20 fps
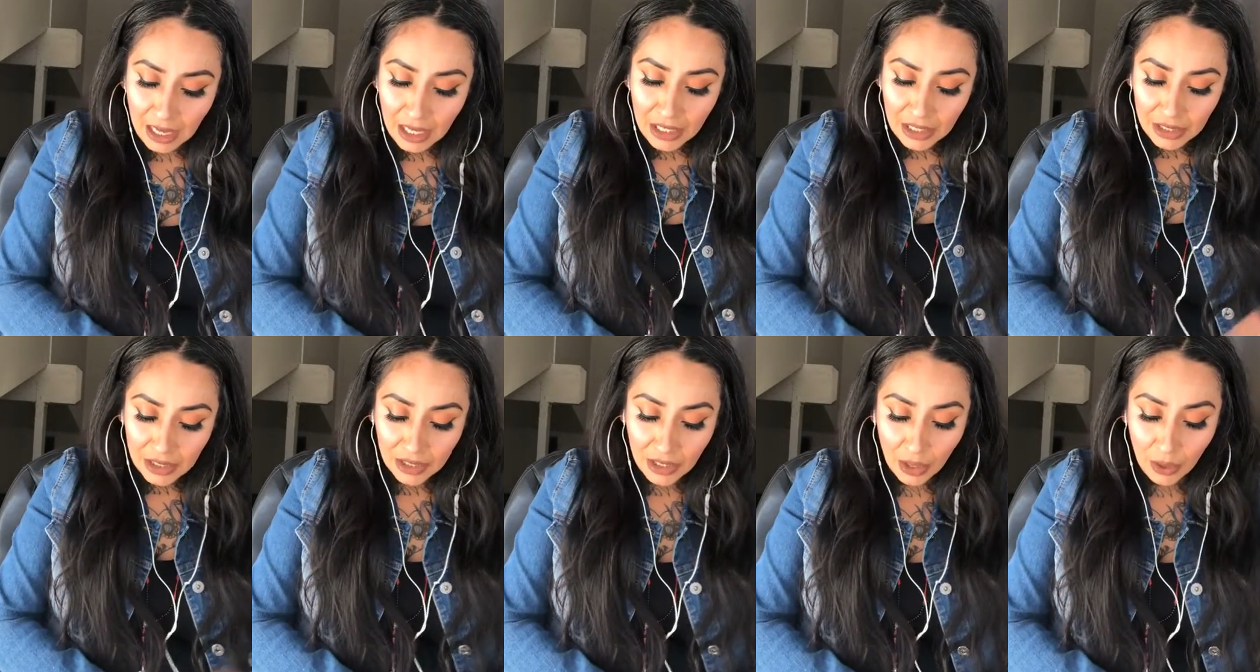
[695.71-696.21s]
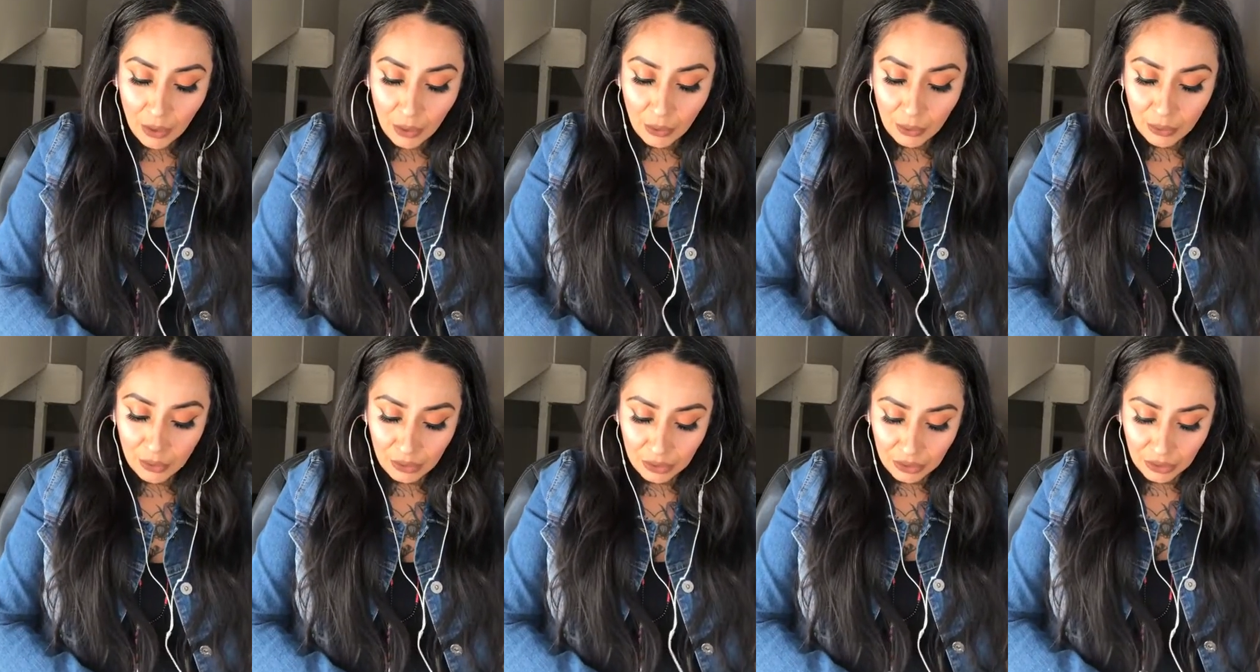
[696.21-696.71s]

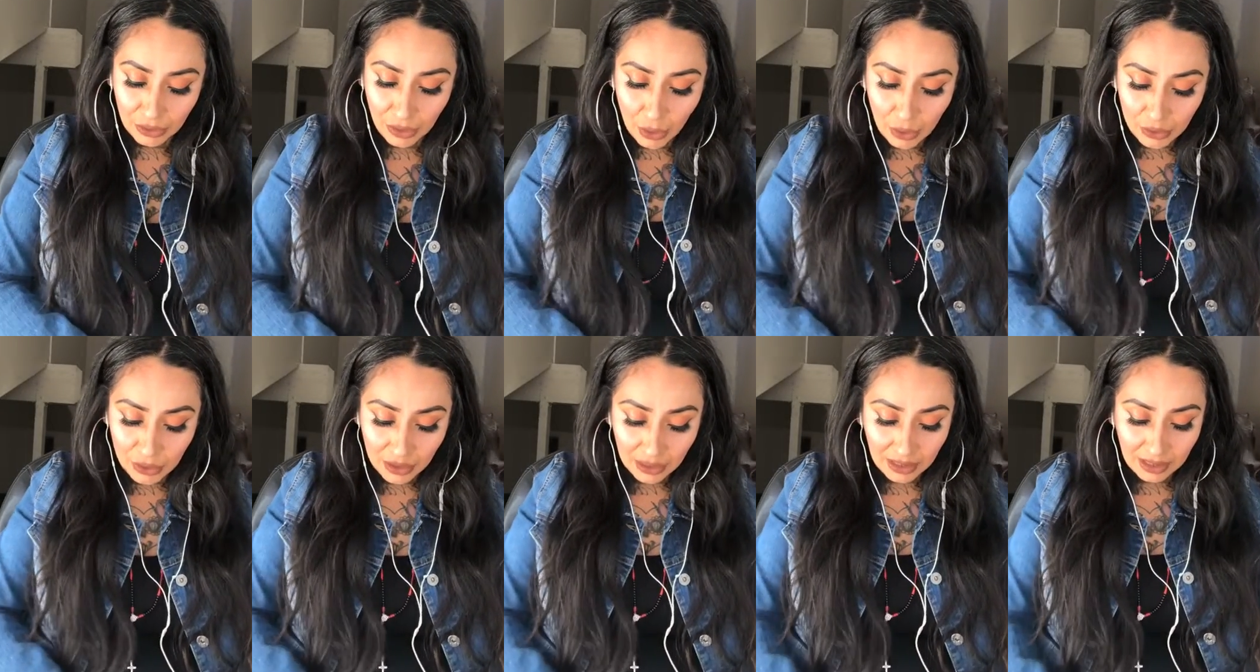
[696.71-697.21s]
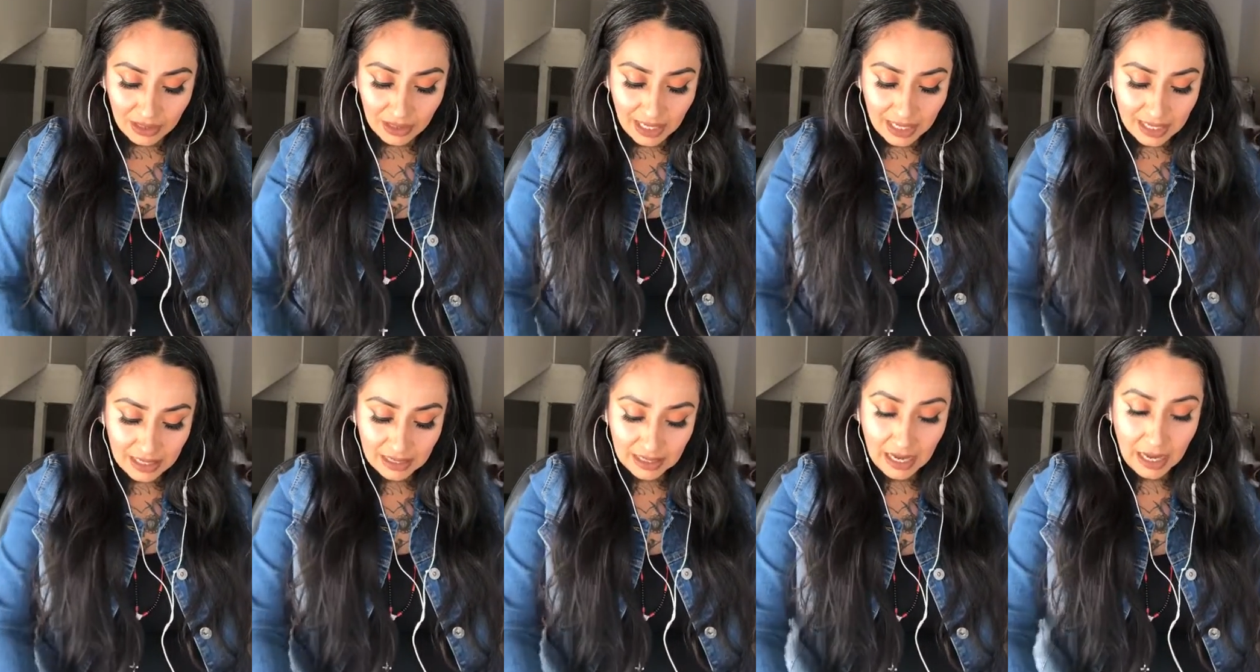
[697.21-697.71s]
So those are the
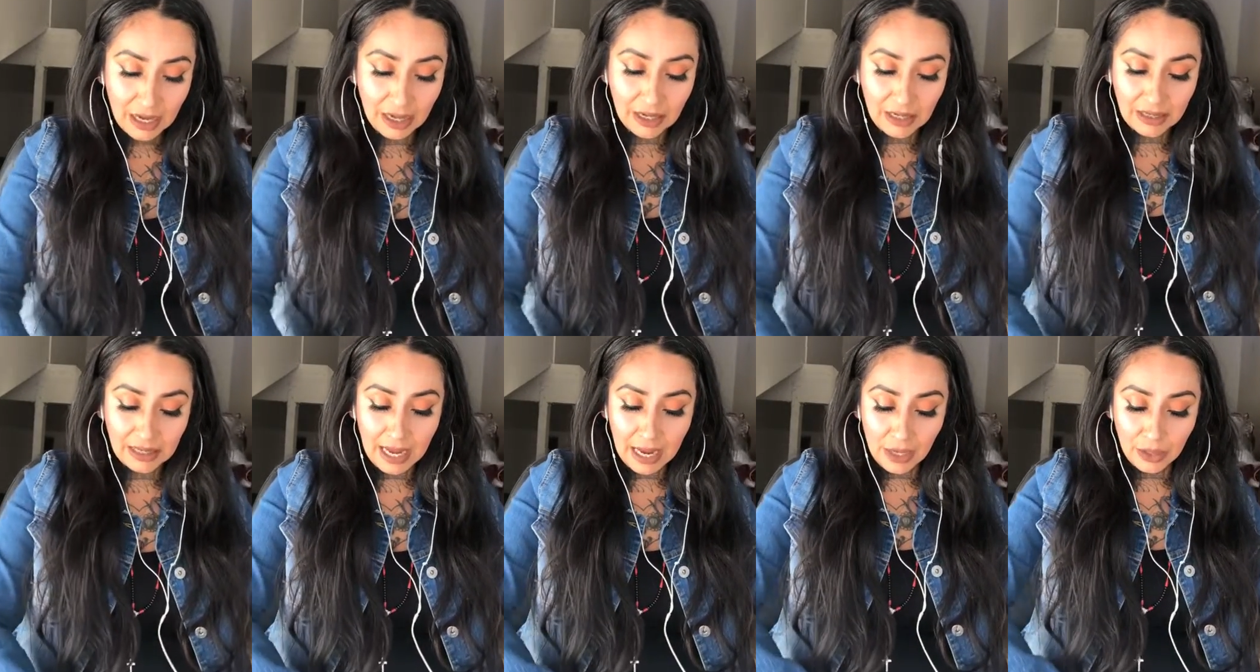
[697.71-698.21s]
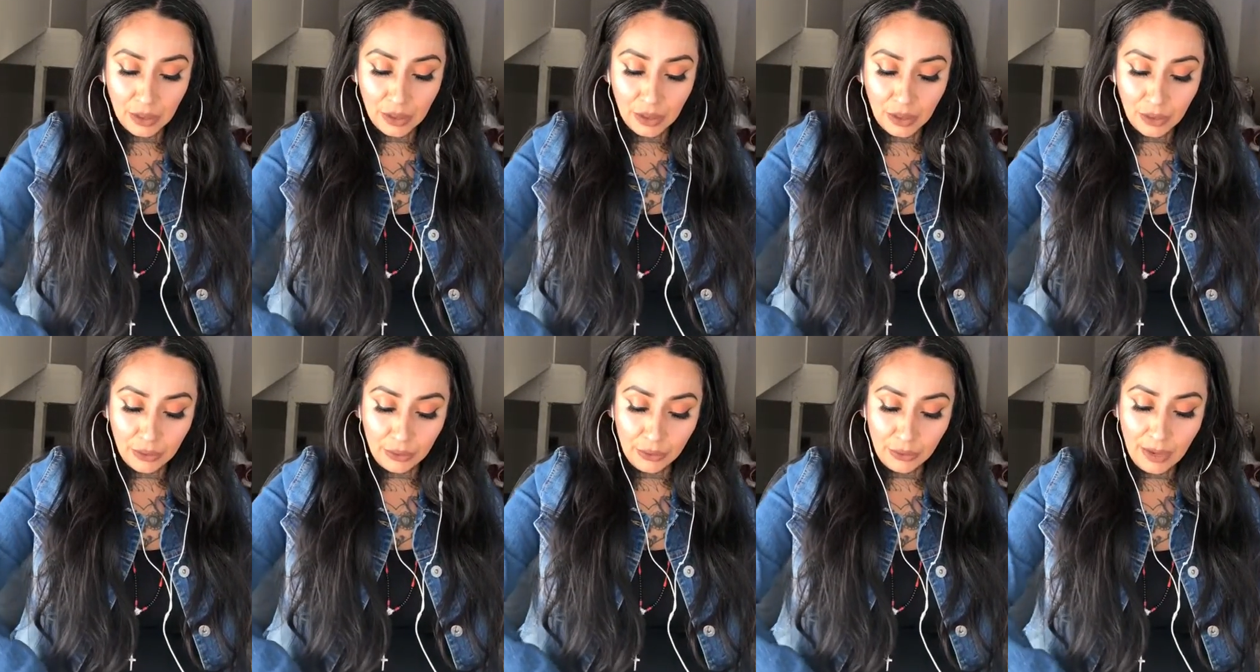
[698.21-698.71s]
things that
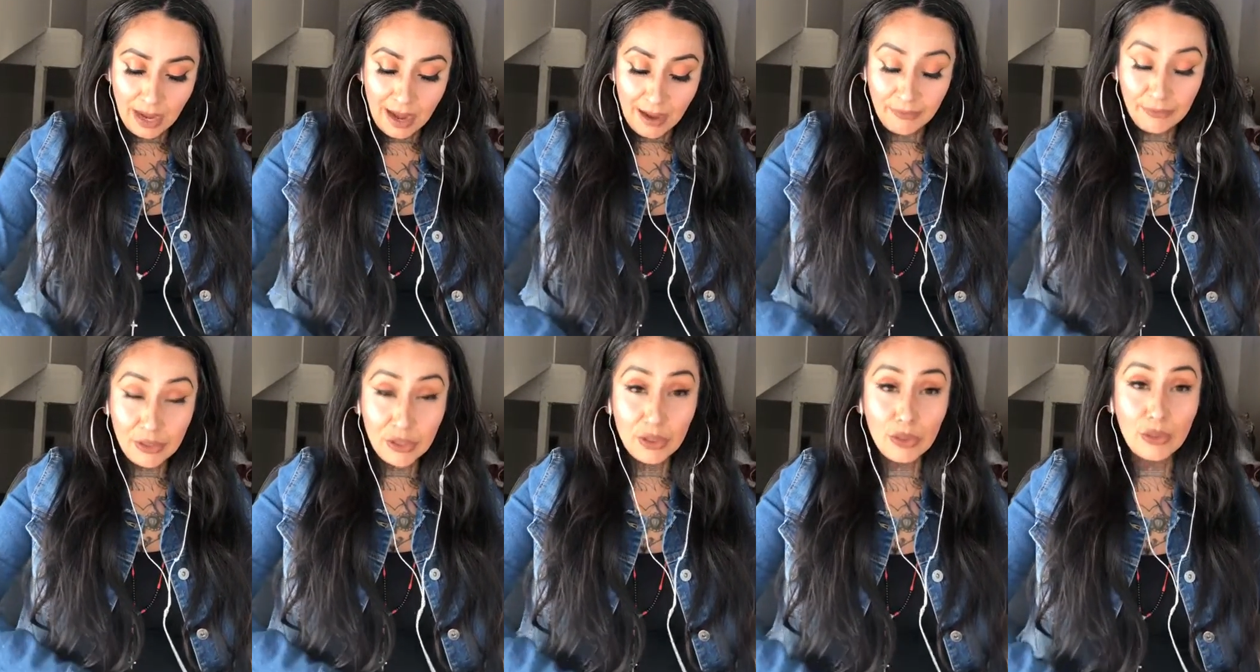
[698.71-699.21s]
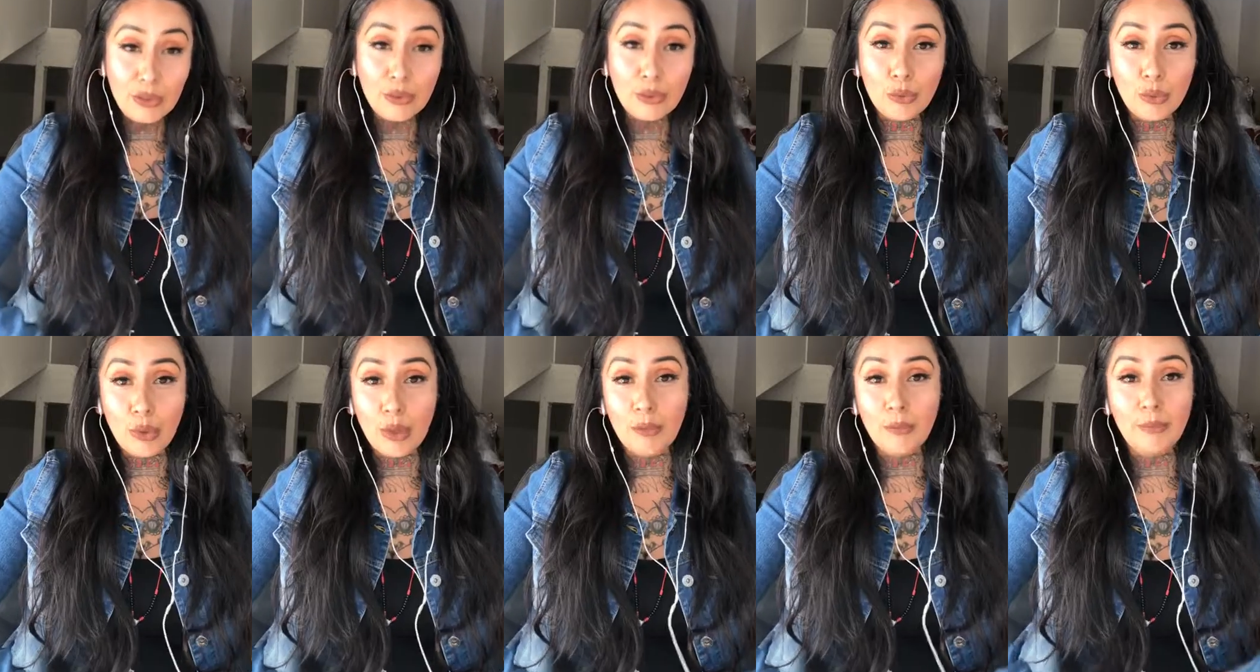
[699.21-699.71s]
you have
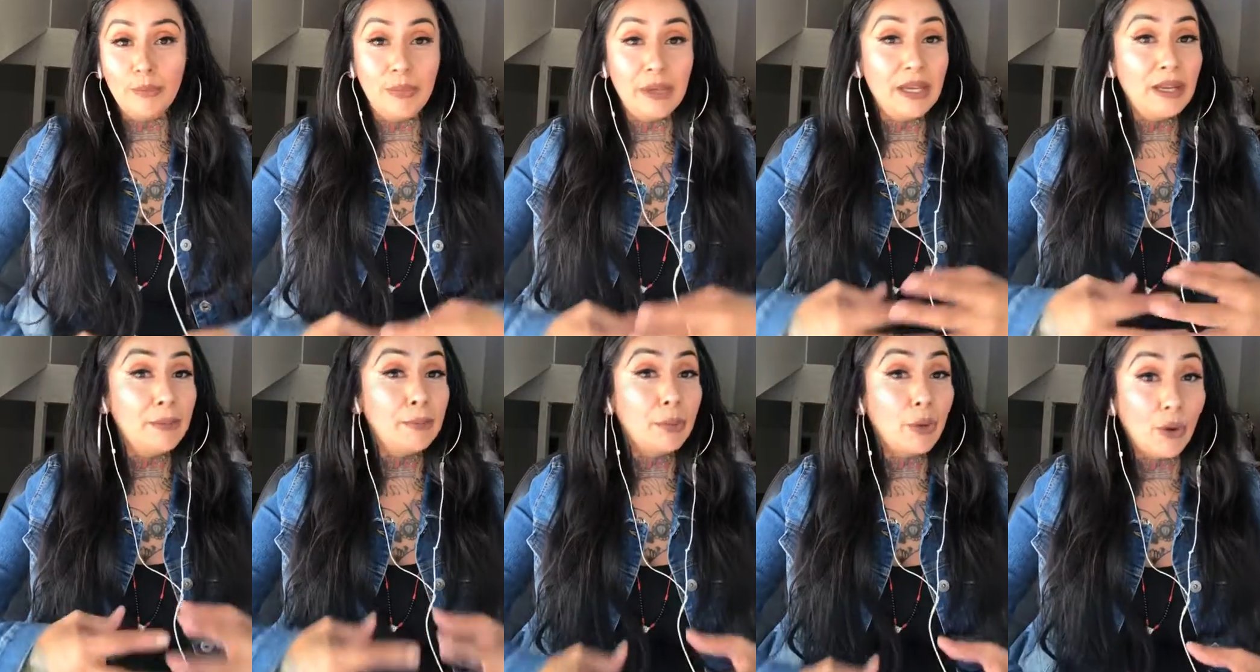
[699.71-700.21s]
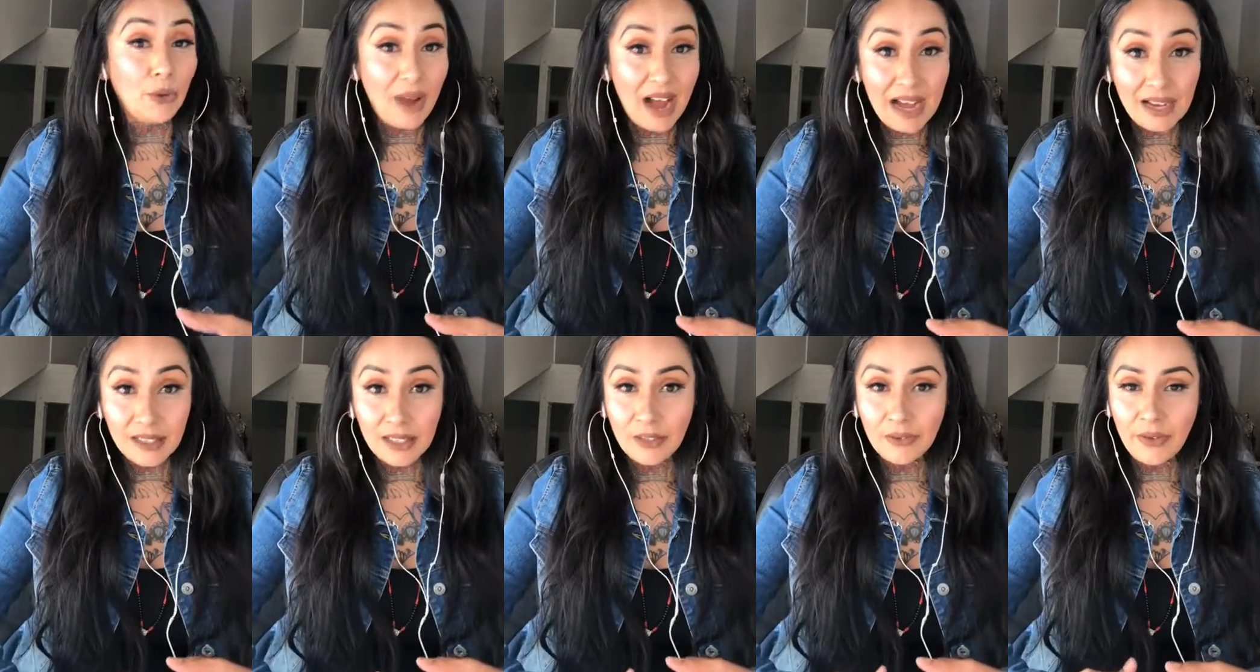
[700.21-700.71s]
to be
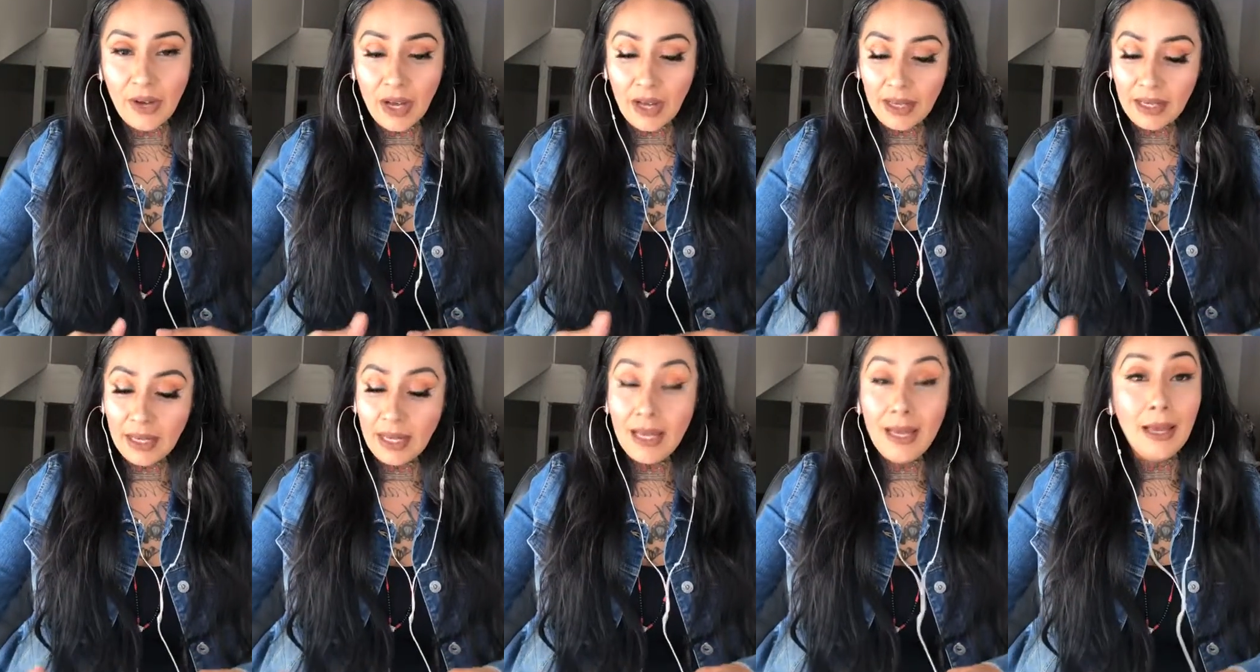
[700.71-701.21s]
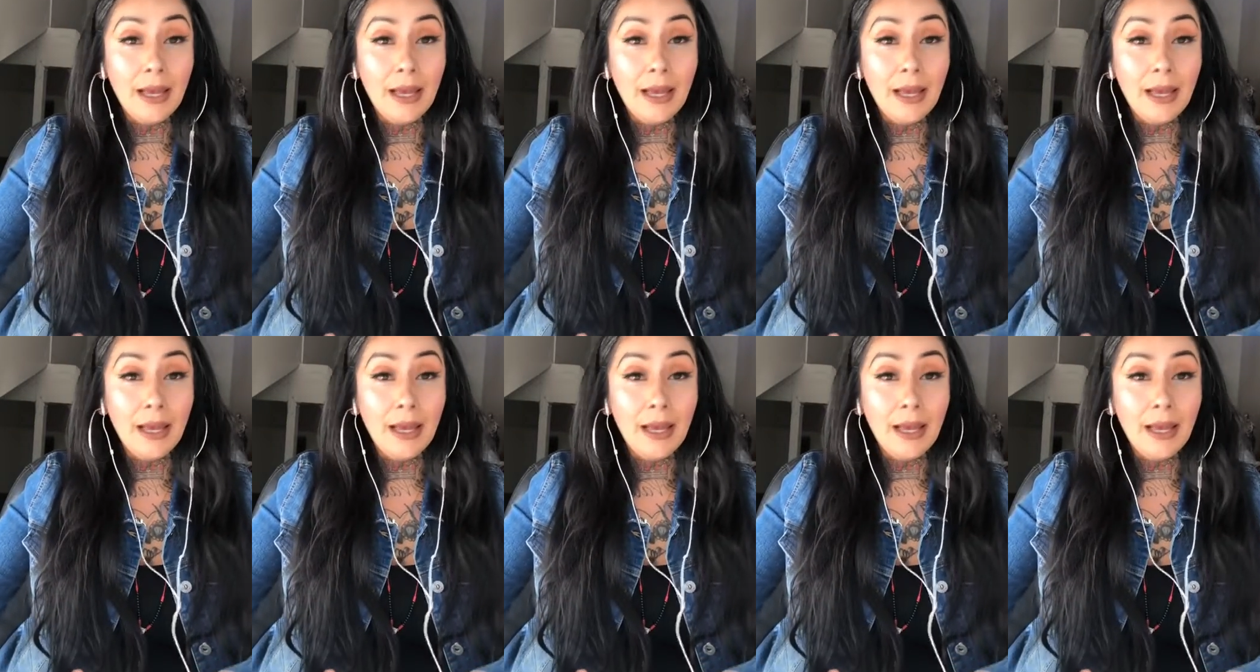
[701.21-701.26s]
proactive on.